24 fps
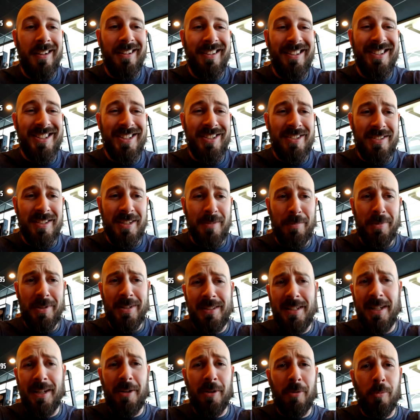This is simply
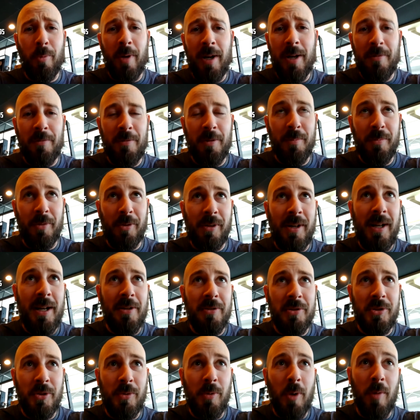taking our weight from the
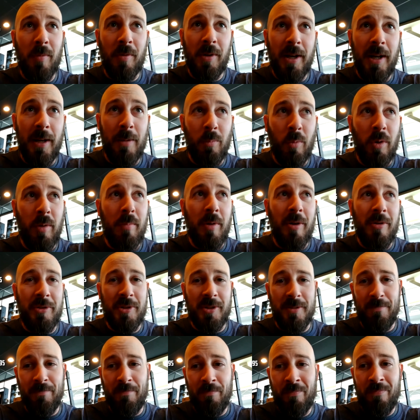ground to overhead, one motion.